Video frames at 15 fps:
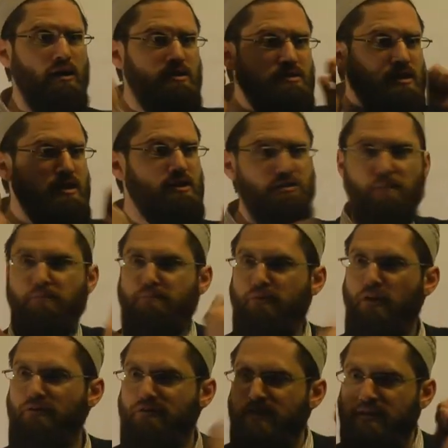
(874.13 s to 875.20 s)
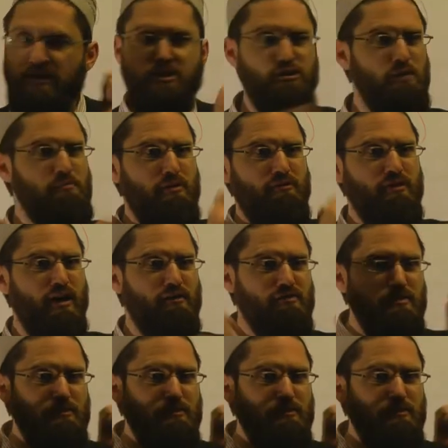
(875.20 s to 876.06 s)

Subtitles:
He said he's a prophet. There's no prophet after